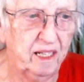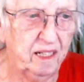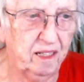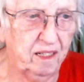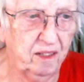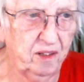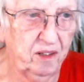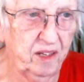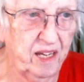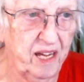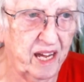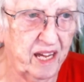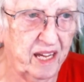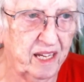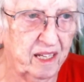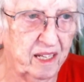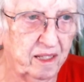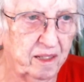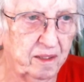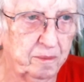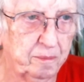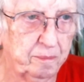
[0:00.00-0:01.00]
Okay,
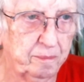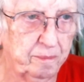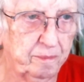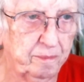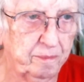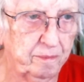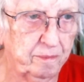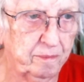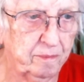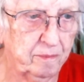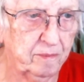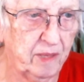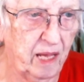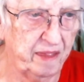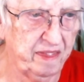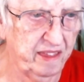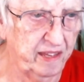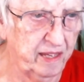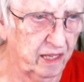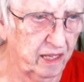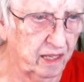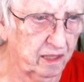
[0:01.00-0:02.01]
I
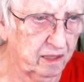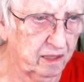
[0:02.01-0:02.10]
think,